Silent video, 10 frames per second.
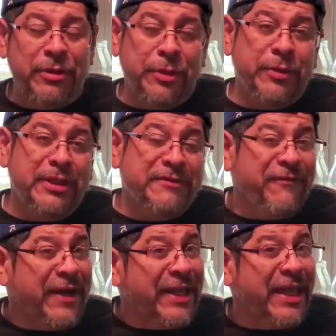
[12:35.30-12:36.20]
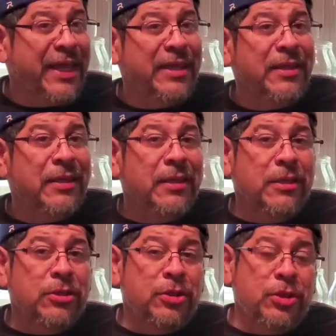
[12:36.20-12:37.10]
degrees Fahrenheit
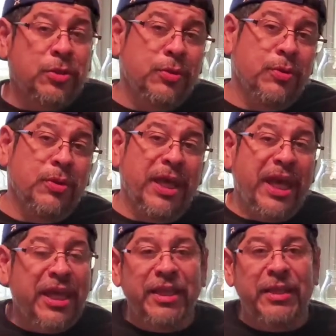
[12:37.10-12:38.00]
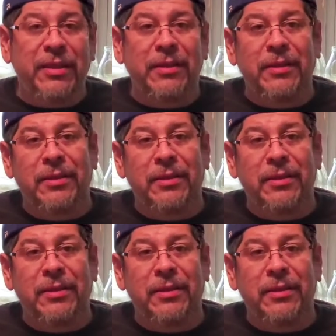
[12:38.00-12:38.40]
to 80,